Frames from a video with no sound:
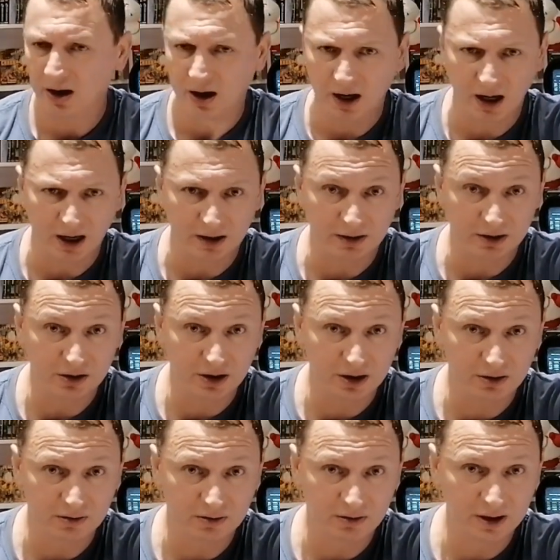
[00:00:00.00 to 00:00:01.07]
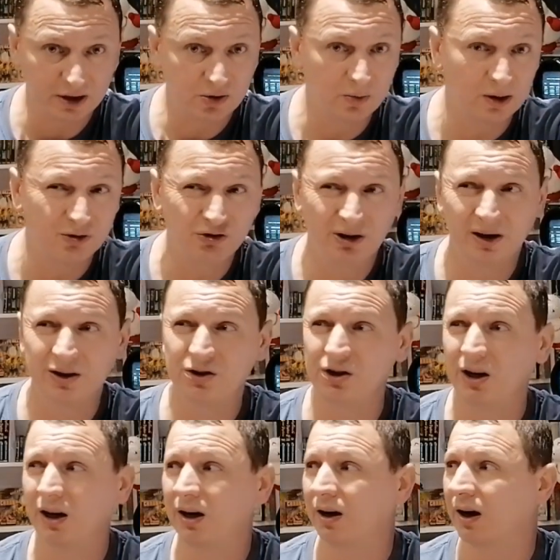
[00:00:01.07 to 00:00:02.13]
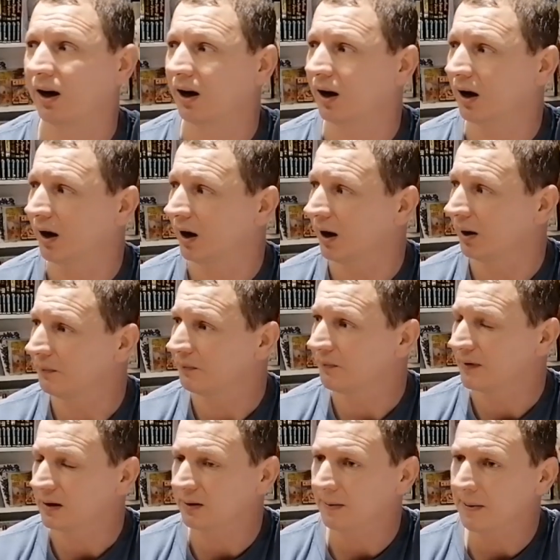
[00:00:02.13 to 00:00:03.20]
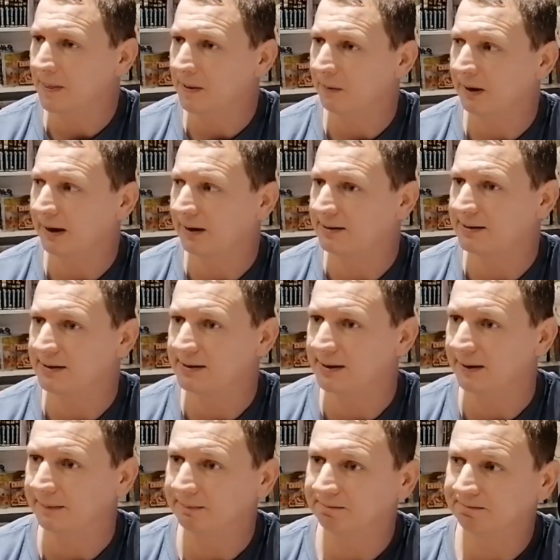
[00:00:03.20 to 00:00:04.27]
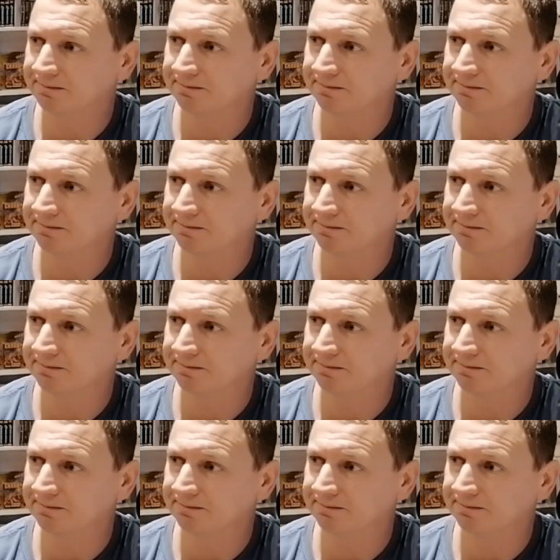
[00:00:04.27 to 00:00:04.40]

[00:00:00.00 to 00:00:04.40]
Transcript: There's the Discworld Trilogy. What else is there?